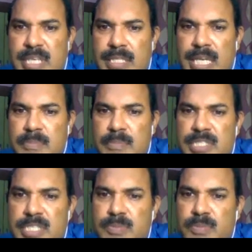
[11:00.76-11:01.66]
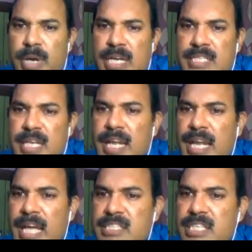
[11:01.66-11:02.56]
spring charge, that means it provides an
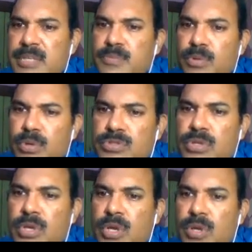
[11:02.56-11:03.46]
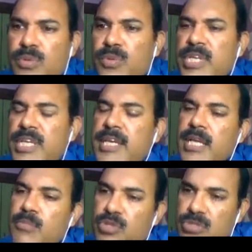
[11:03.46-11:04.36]
elastic force to
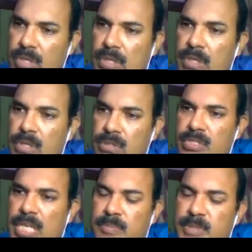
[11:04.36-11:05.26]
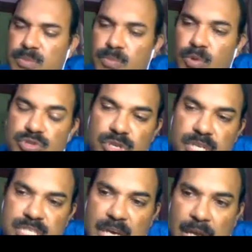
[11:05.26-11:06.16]
regain motion. So that means
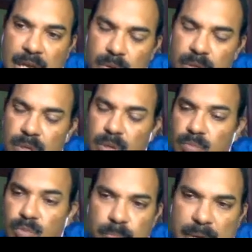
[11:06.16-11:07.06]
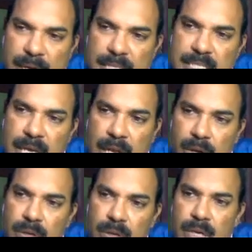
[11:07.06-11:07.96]
motion is allowed, movement is
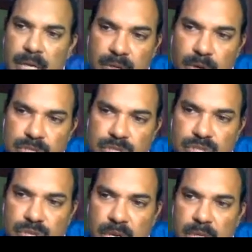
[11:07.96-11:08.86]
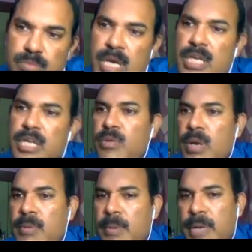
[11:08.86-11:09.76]
allowed, across the joint where you
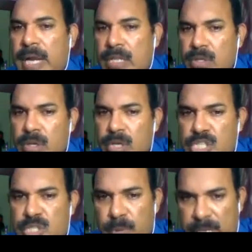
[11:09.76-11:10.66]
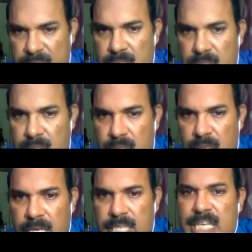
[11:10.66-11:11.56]
have applied the splint.
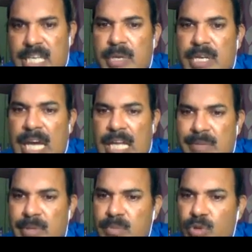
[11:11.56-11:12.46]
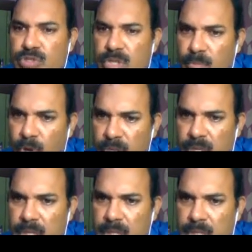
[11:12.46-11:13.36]
It can be dynamic motion
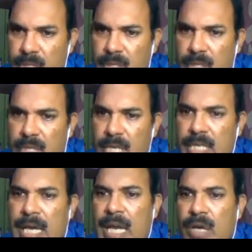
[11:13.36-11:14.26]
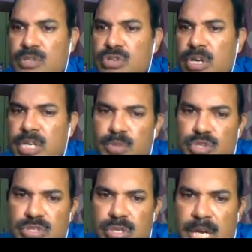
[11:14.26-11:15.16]
blocking. It allows short
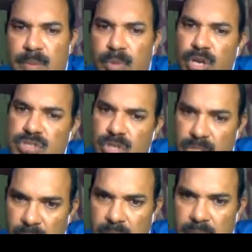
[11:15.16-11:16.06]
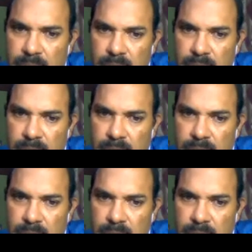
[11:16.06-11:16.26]
motion and blocks other,